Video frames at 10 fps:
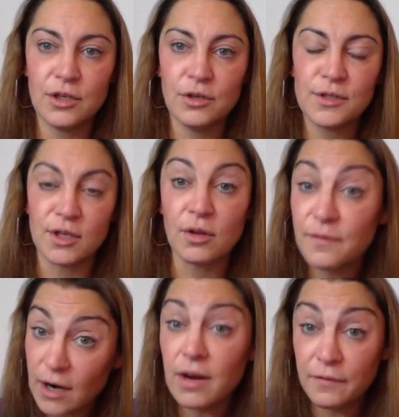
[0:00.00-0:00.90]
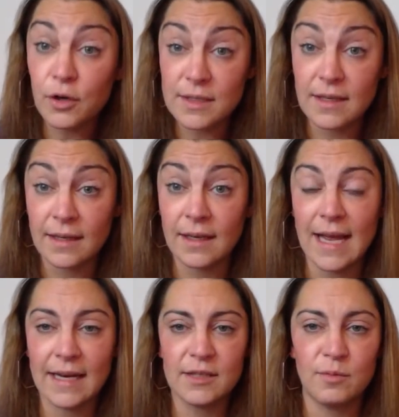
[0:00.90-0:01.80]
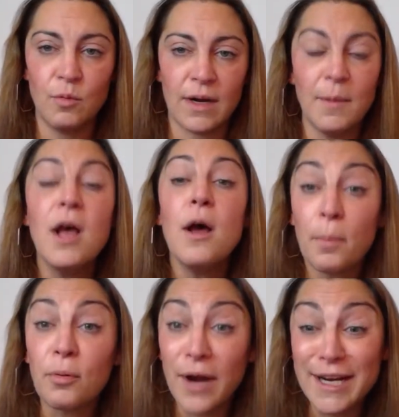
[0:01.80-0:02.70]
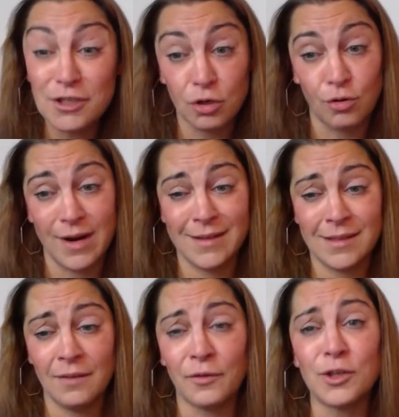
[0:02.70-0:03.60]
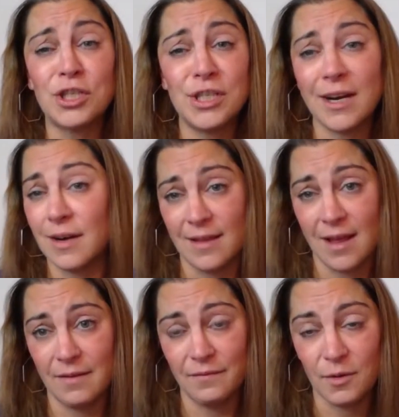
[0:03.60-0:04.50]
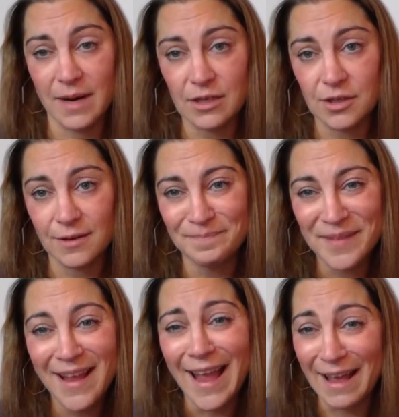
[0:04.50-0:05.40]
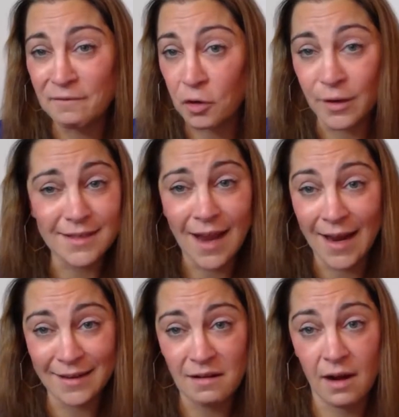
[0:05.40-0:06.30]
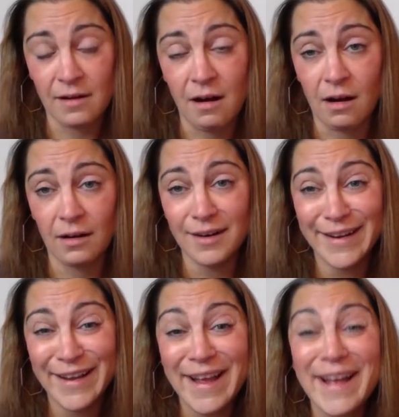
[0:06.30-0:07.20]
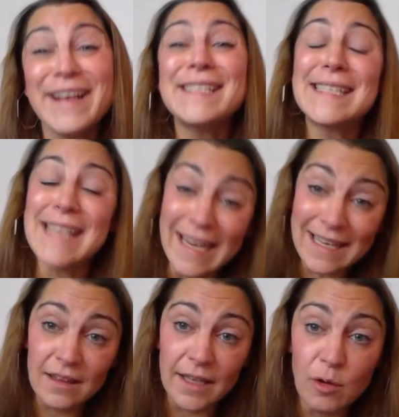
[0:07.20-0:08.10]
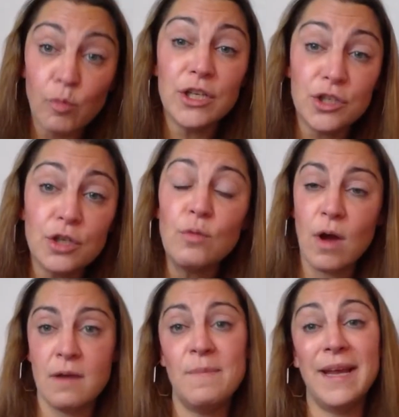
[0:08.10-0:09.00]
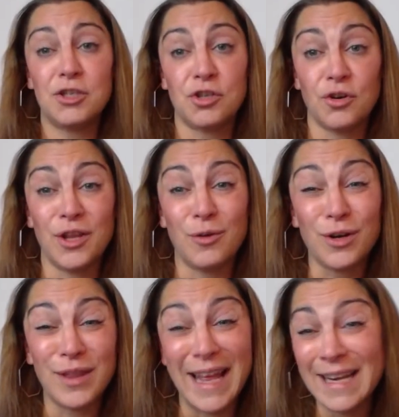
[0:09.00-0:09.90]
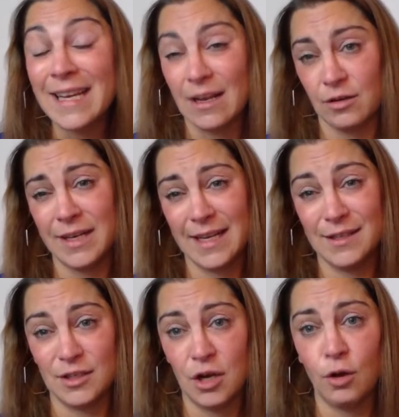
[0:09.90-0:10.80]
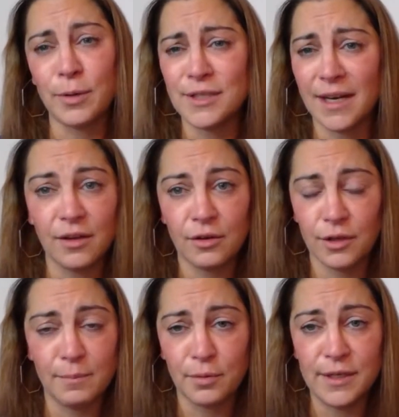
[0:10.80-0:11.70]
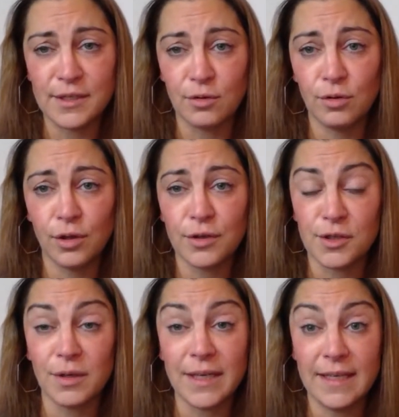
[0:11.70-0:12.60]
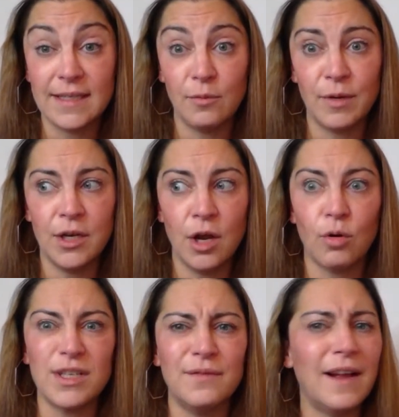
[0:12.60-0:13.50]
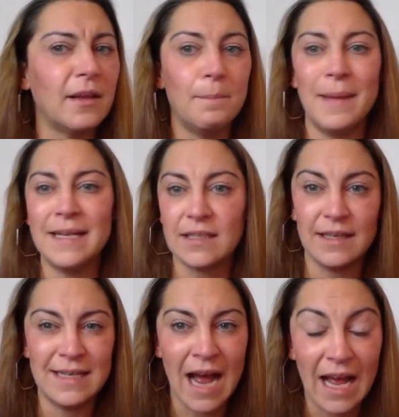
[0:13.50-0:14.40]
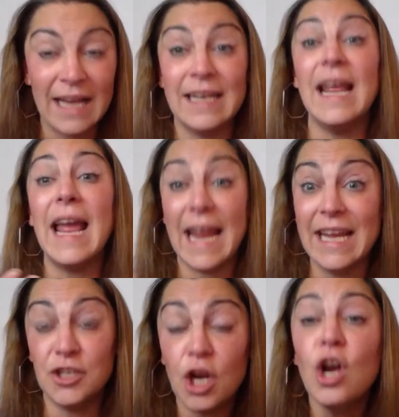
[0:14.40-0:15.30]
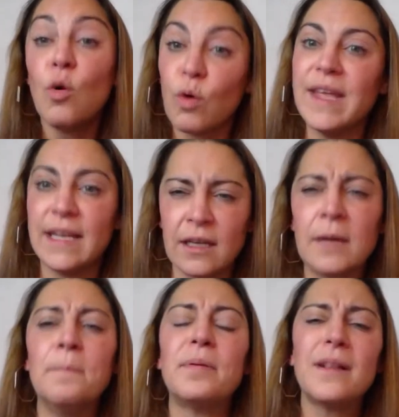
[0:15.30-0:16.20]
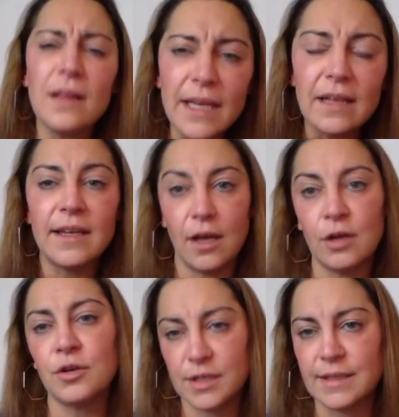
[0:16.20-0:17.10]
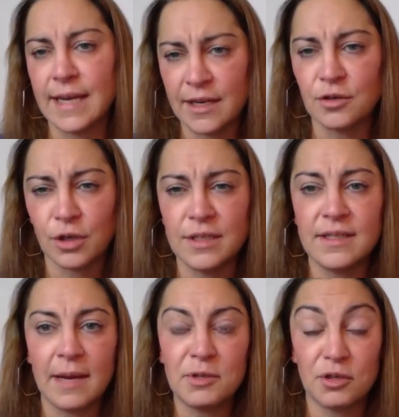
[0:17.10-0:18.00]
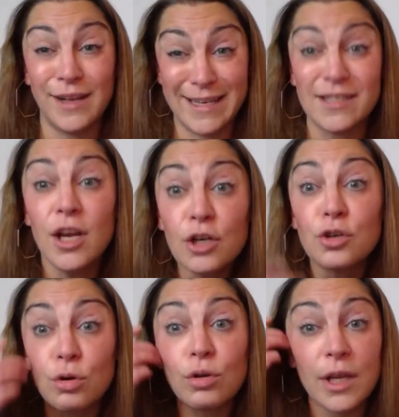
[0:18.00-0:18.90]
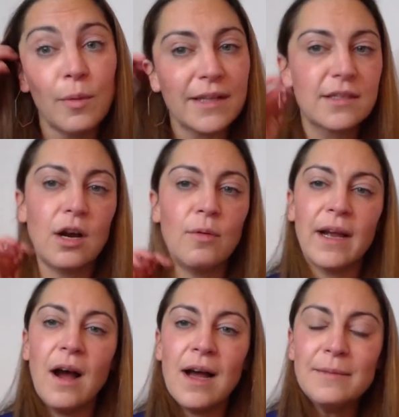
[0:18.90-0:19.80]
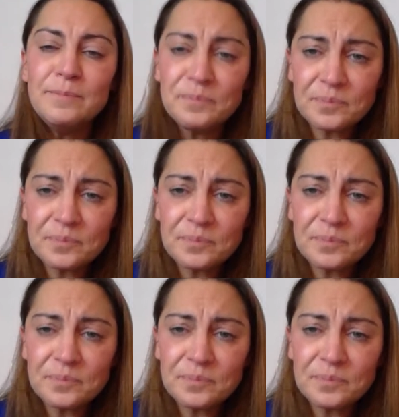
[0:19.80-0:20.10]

too. So the very first thing, again, is we want to praise your grandson for sharing that information and for his kind heart. Secondly, we do want to make sure that we're letting young kids know, particularly preschoolers or kids that we know are developmentally not in an age where they can completely understand or conceptualize truly what's going on.